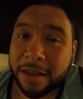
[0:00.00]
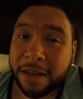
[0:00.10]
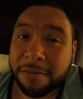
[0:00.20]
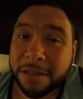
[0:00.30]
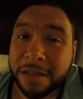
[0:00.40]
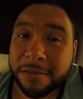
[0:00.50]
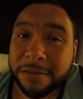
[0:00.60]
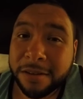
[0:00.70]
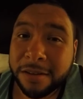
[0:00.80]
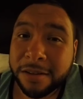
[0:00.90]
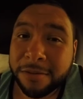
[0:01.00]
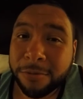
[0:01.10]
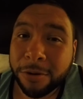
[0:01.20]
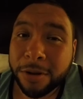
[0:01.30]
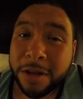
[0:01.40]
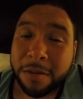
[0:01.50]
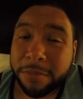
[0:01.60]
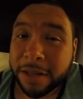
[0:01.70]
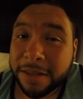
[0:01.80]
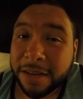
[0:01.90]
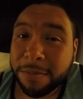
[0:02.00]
I have a lot of uh, well, by the